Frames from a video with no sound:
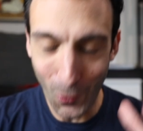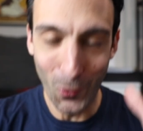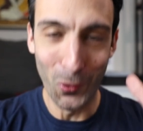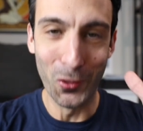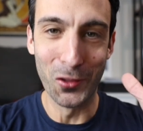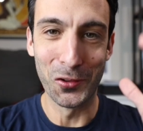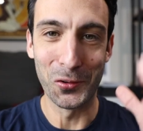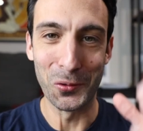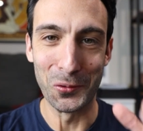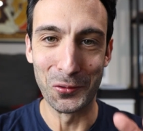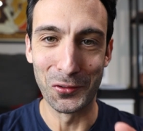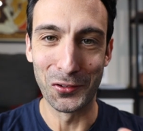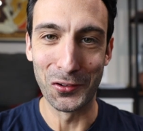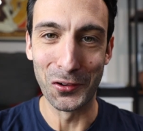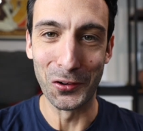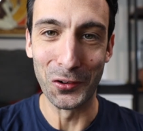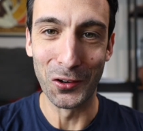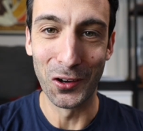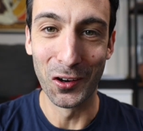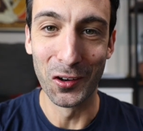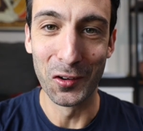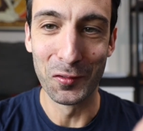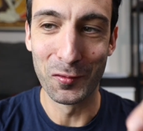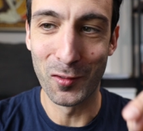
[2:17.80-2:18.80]
Oh, this one's so
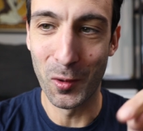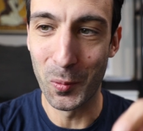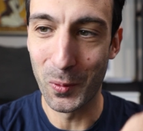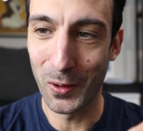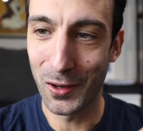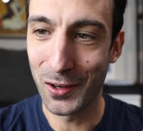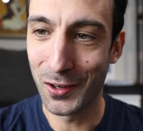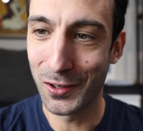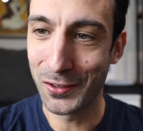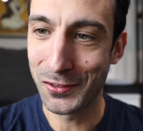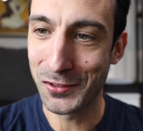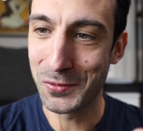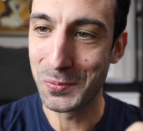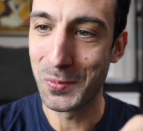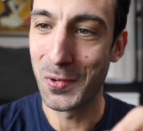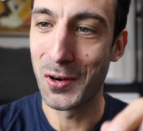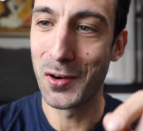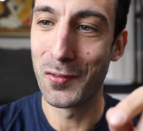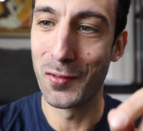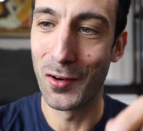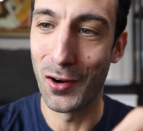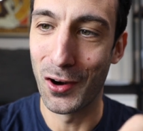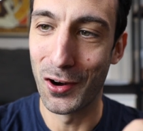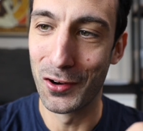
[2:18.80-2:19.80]
good. From a
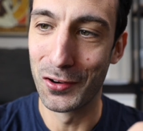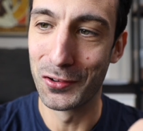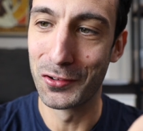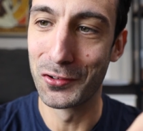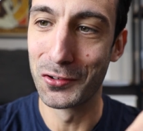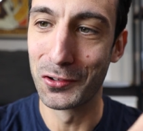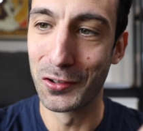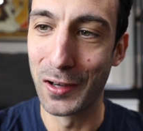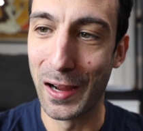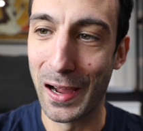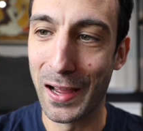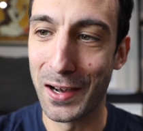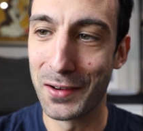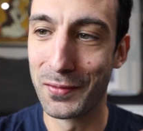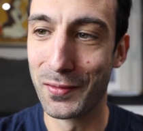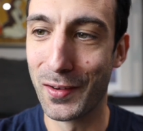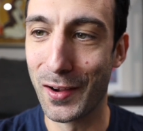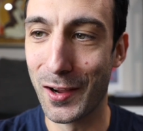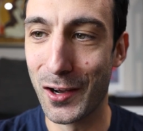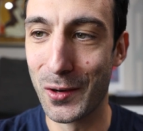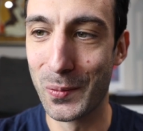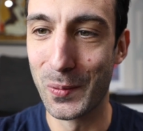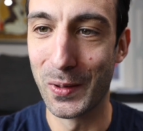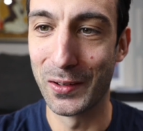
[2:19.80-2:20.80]
customer of ours who got a
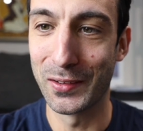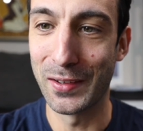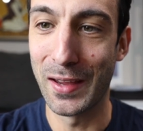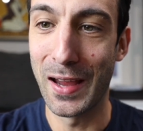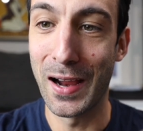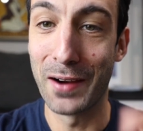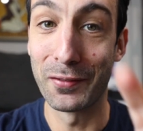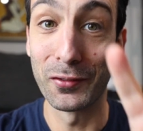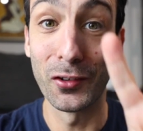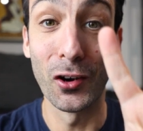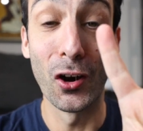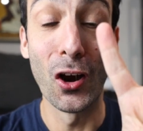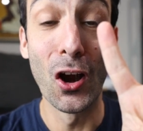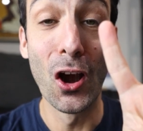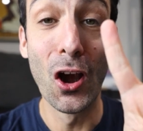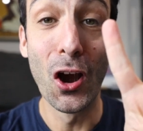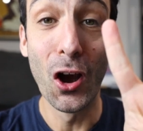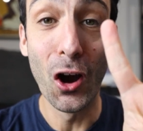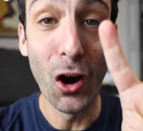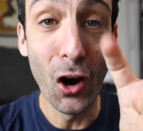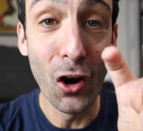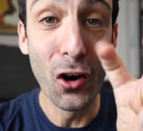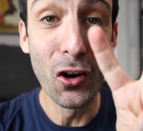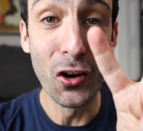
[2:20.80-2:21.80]
Vitamix after
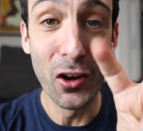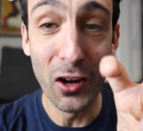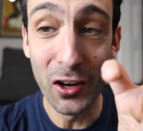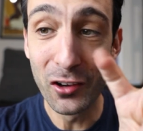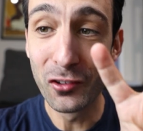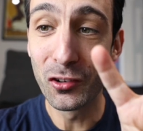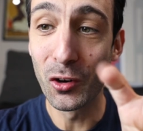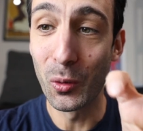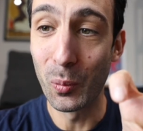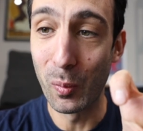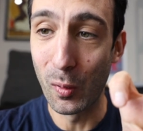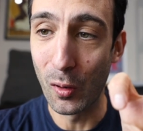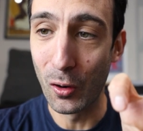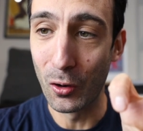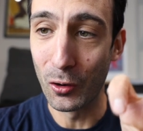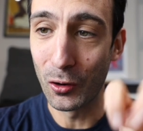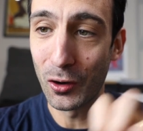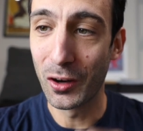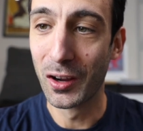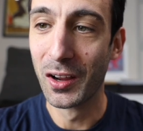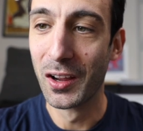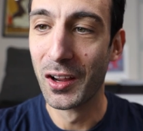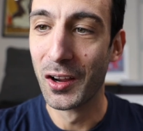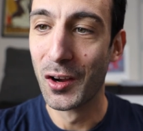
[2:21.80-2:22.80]
her Ninja
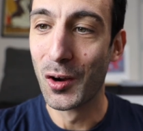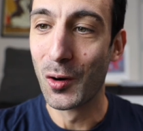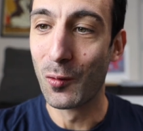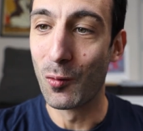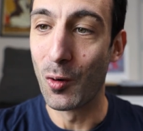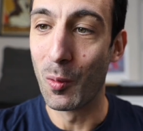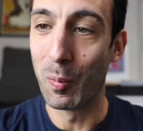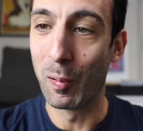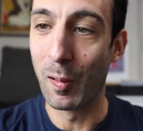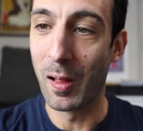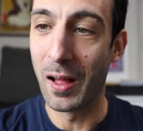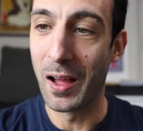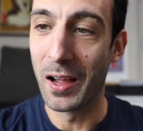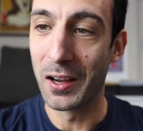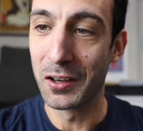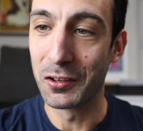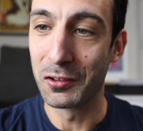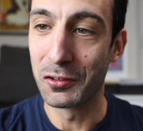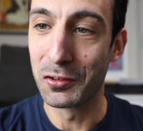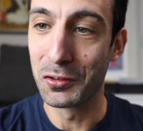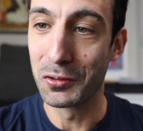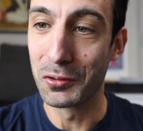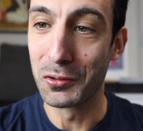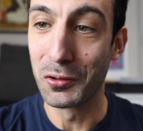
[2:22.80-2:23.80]
broke,
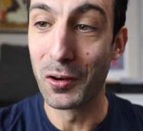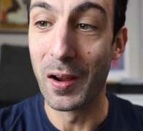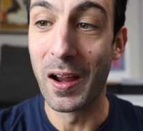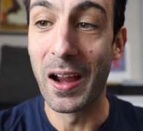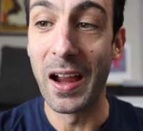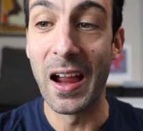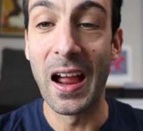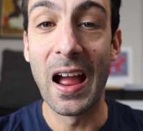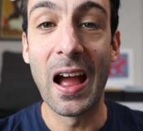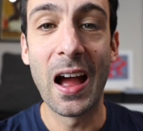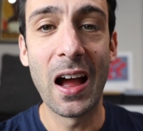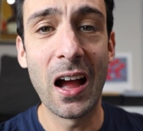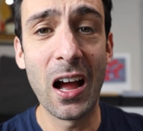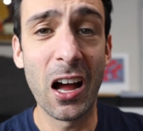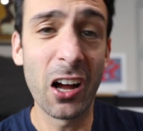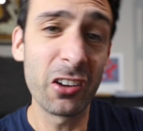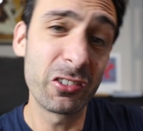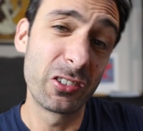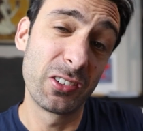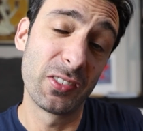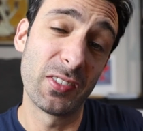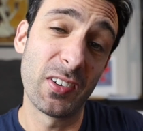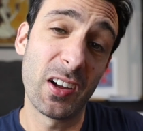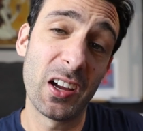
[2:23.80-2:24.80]
replying to a
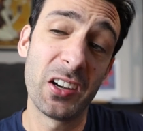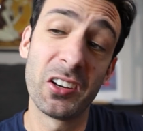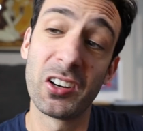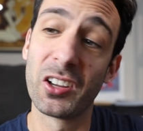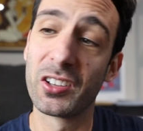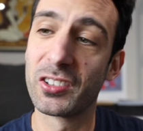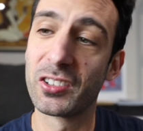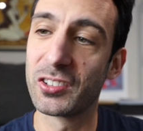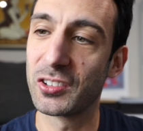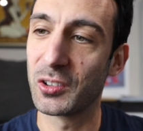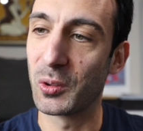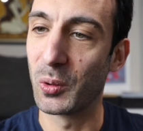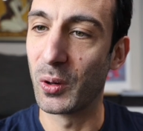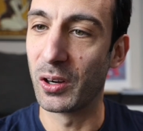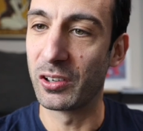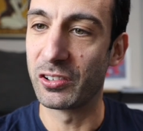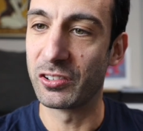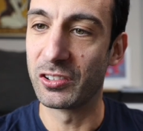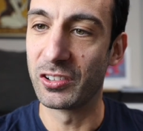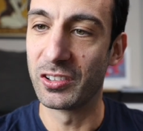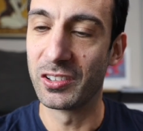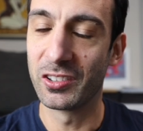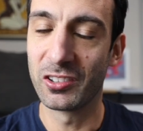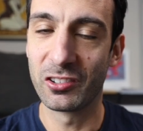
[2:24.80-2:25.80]
How'd you find us
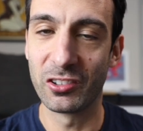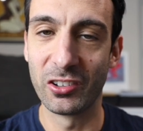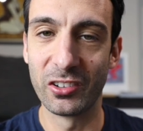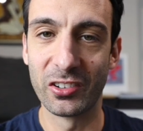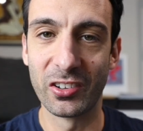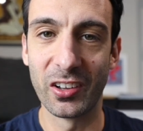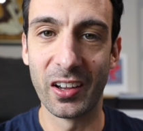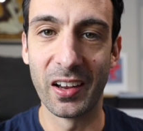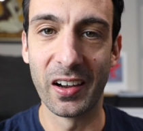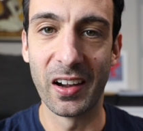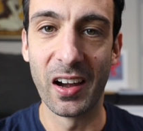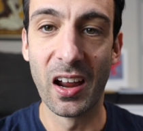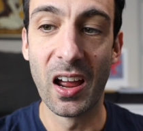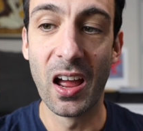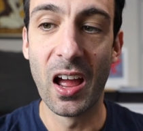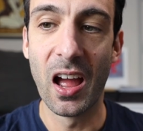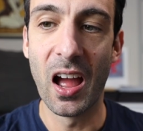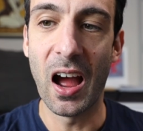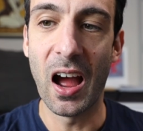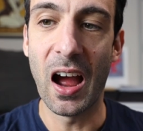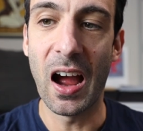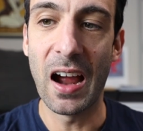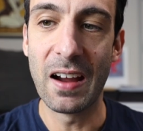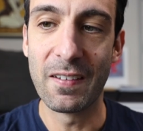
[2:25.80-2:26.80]
question, she said,
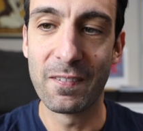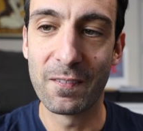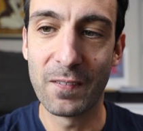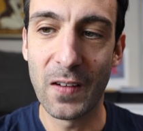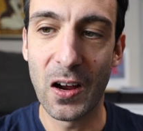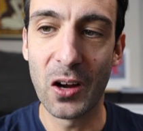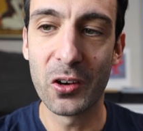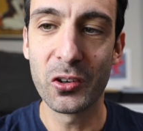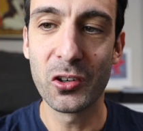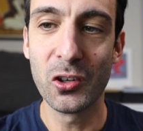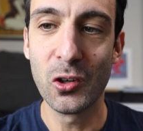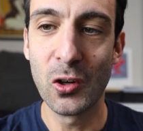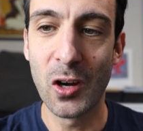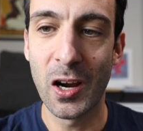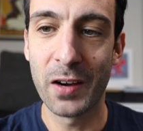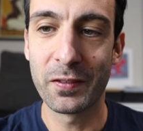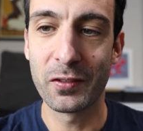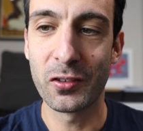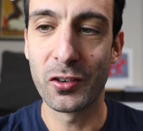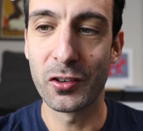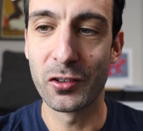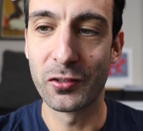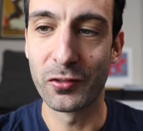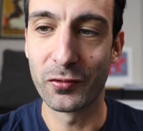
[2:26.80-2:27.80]
I found you
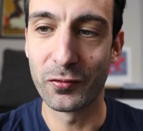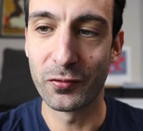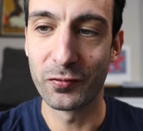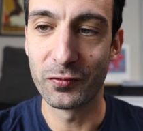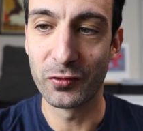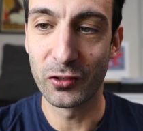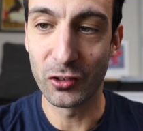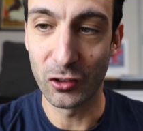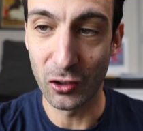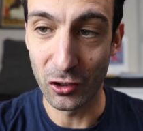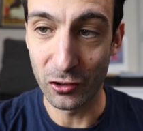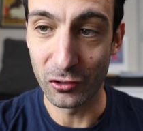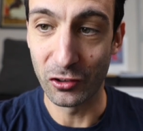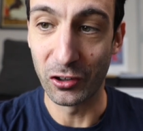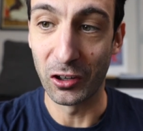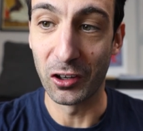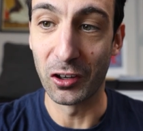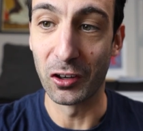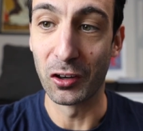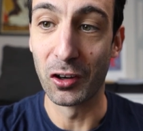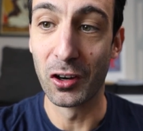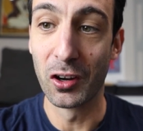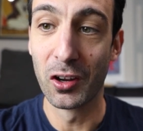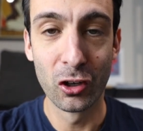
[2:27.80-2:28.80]
after
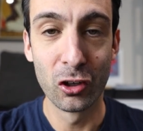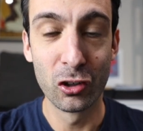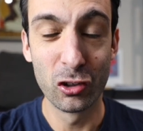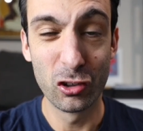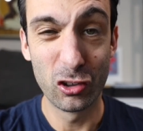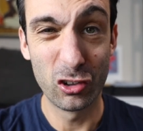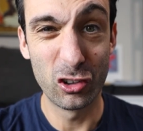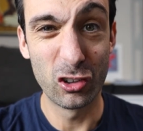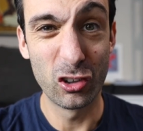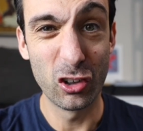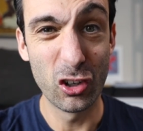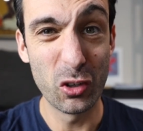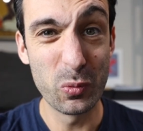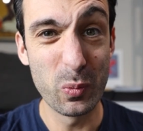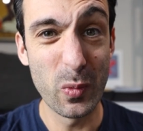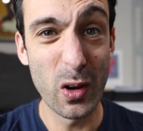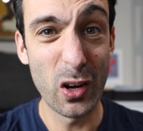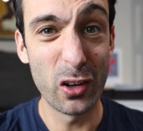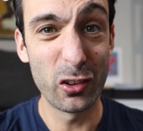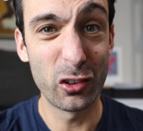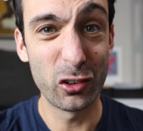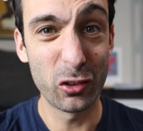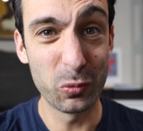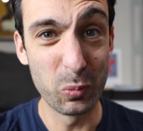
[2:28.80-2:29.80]
searching, should
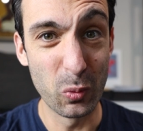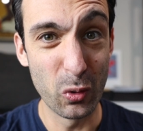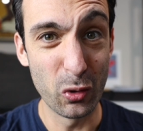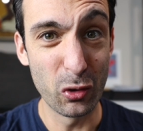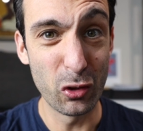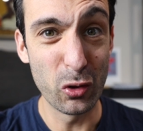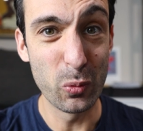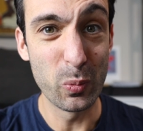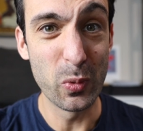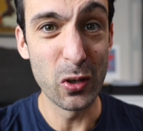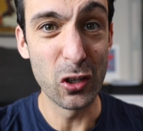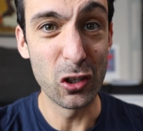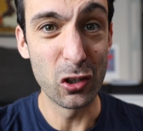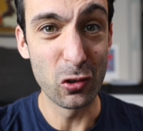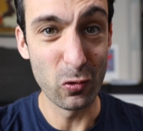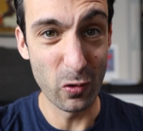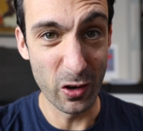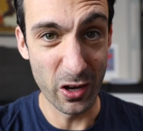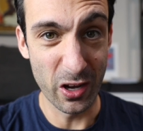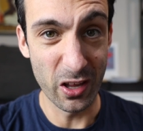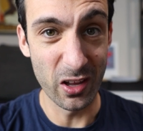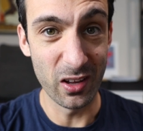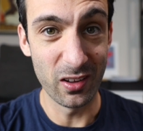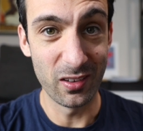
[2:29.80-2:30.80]
my smoothie be
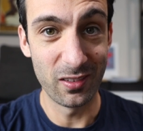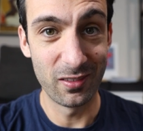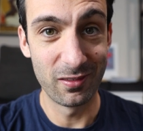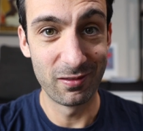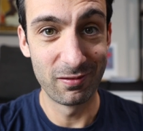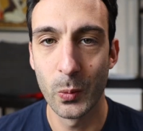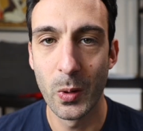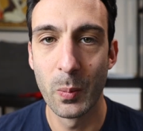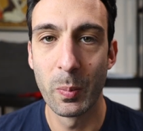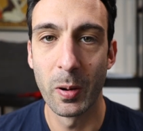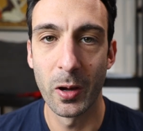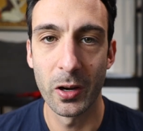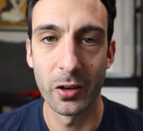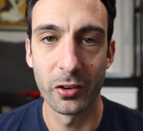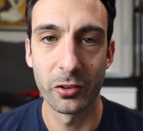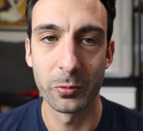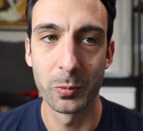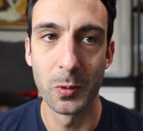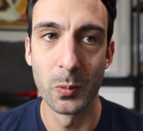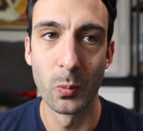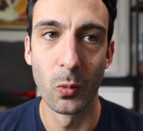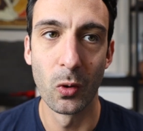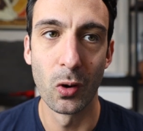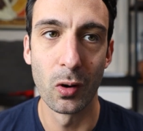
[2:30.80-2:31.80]
gritty? How can we punish
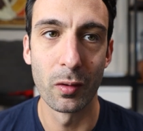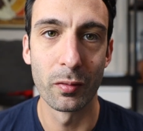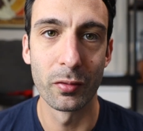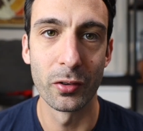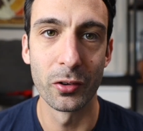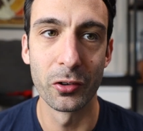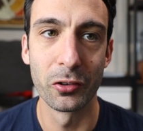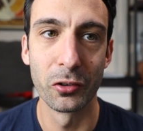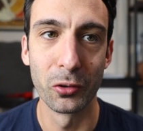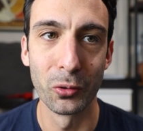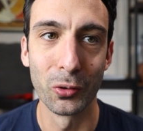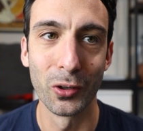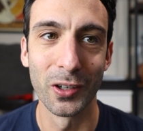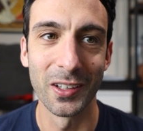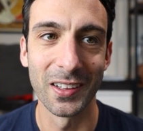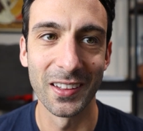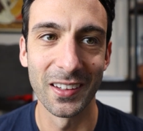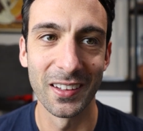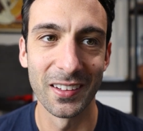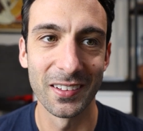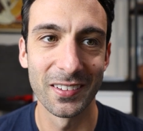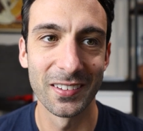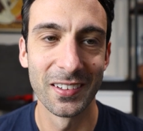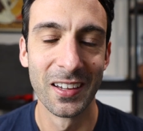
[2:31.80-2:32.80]
me more for doing
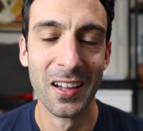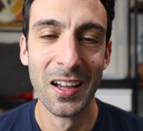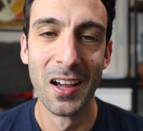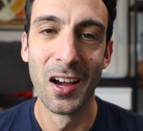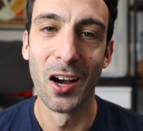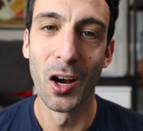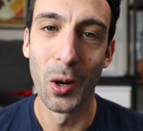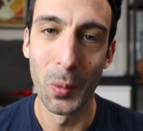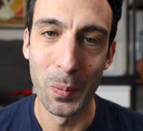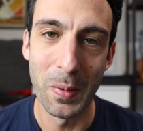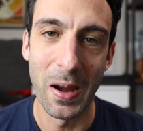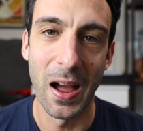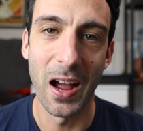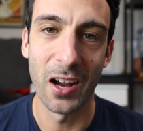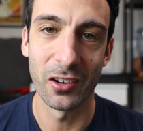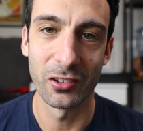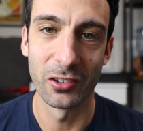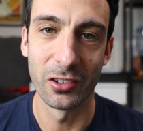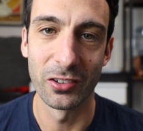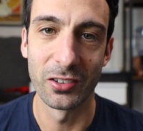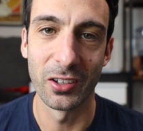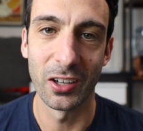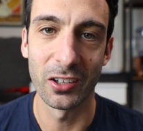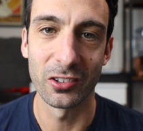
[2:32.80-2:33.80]
this
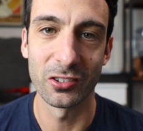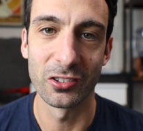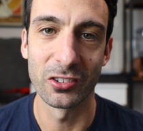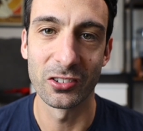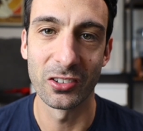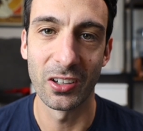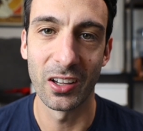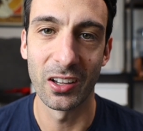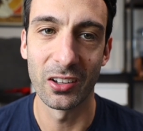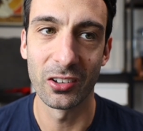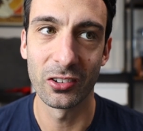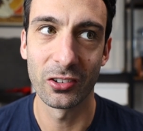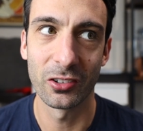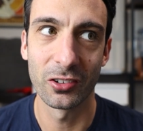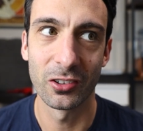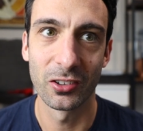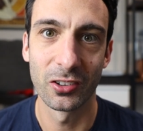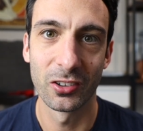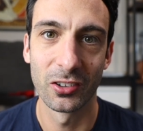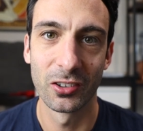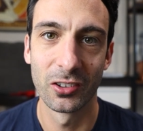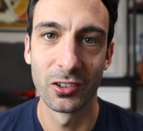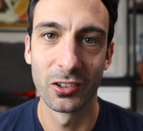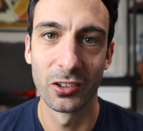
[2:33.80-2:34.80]
obnoxious exercise?
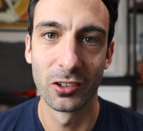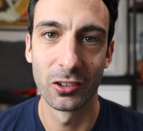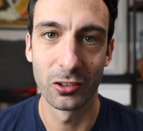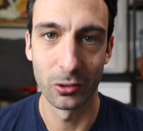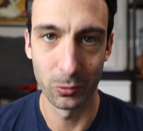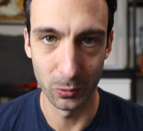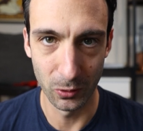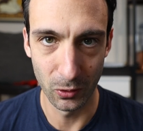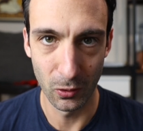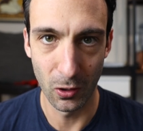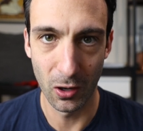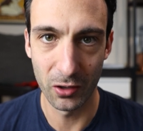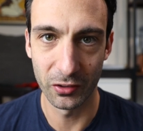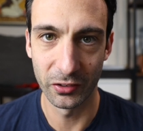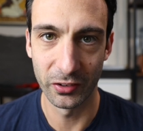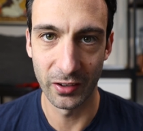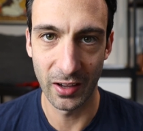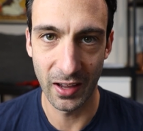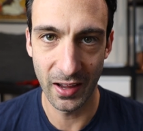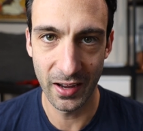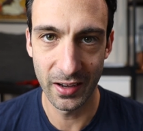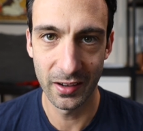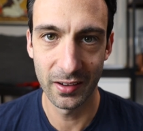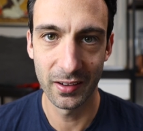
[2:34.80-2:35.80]
Should we go
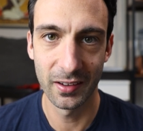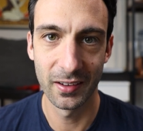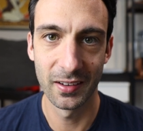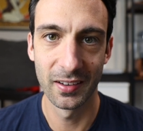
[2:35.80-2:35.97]
outside?